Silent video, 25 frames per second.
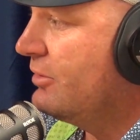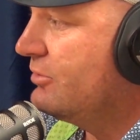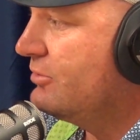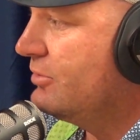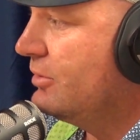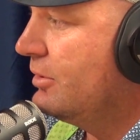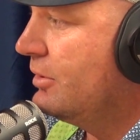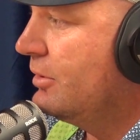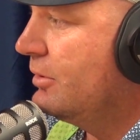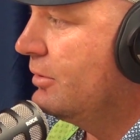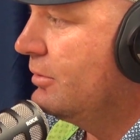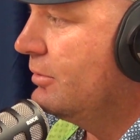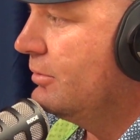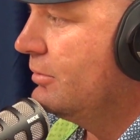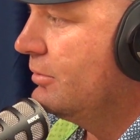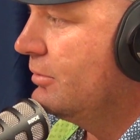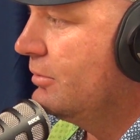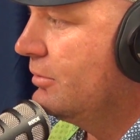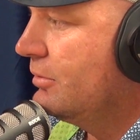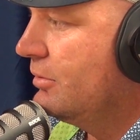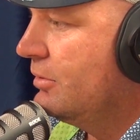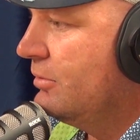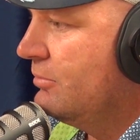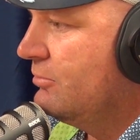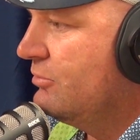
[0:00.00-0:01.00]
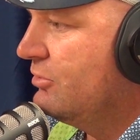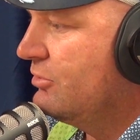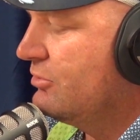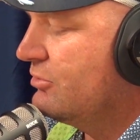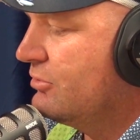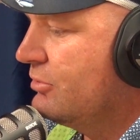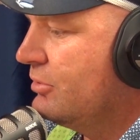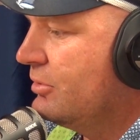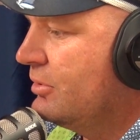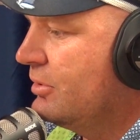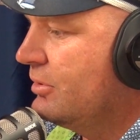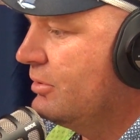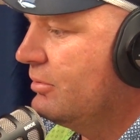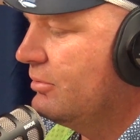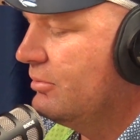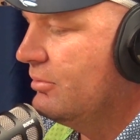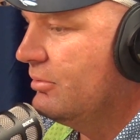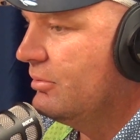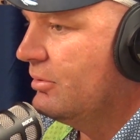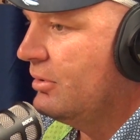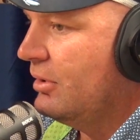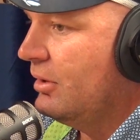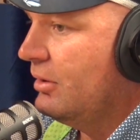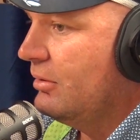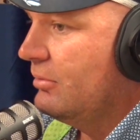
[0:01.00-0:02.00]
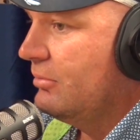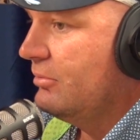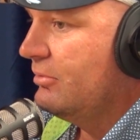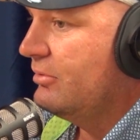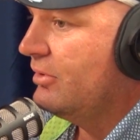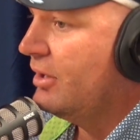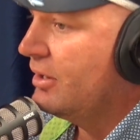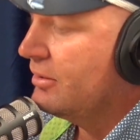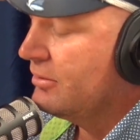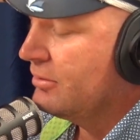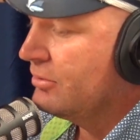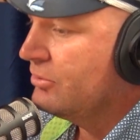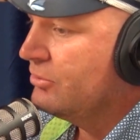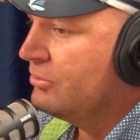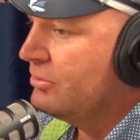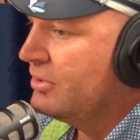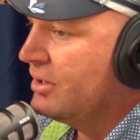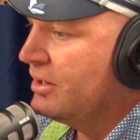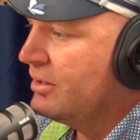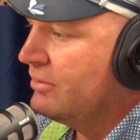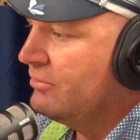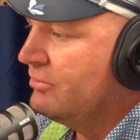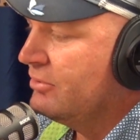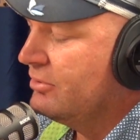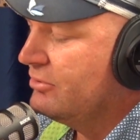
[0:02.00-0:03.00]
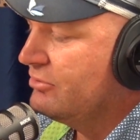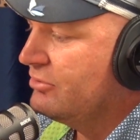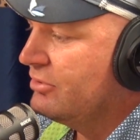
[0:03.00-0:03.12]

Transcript: So you've just got to, take the good out of it.